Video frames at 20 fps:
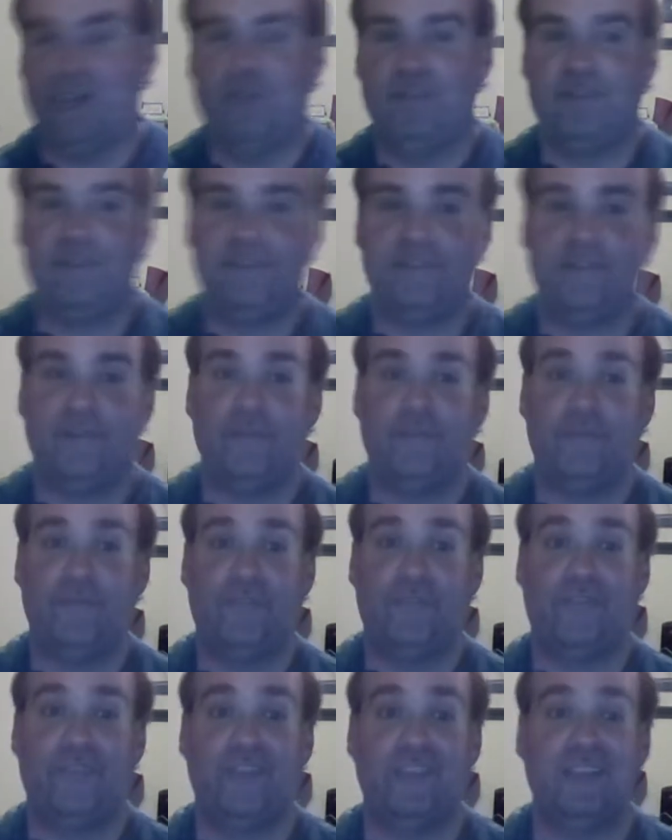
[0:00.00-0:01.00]

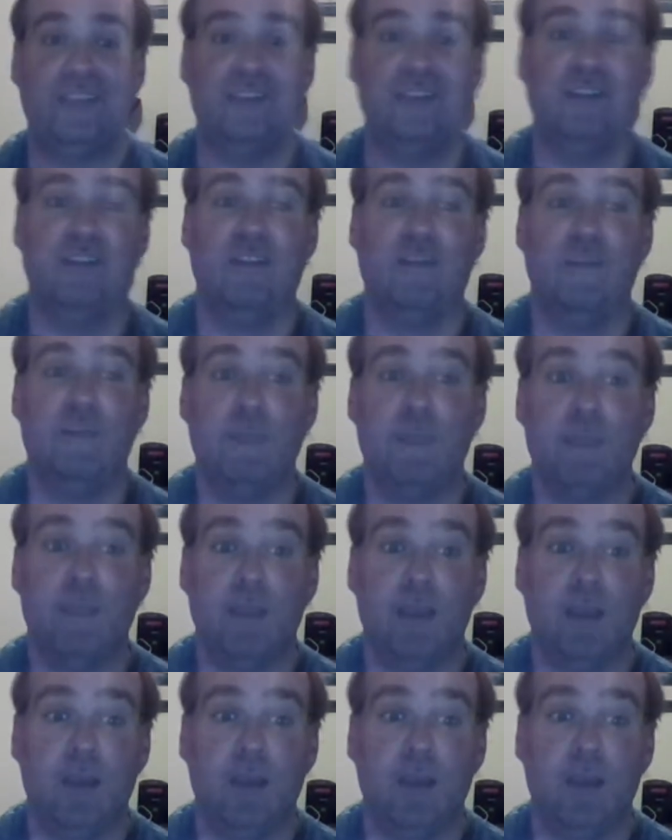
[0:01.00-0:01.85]
Wrestlers having fun.